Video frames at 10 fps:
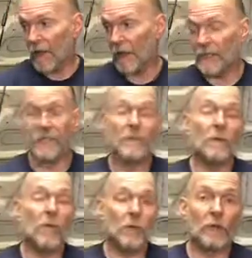a
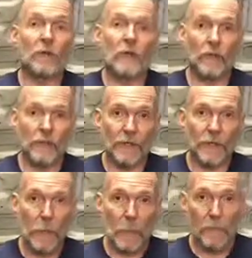similar build
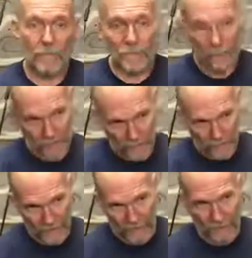to
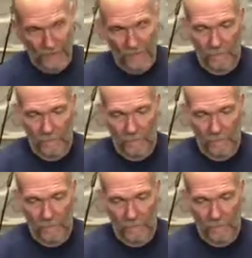this,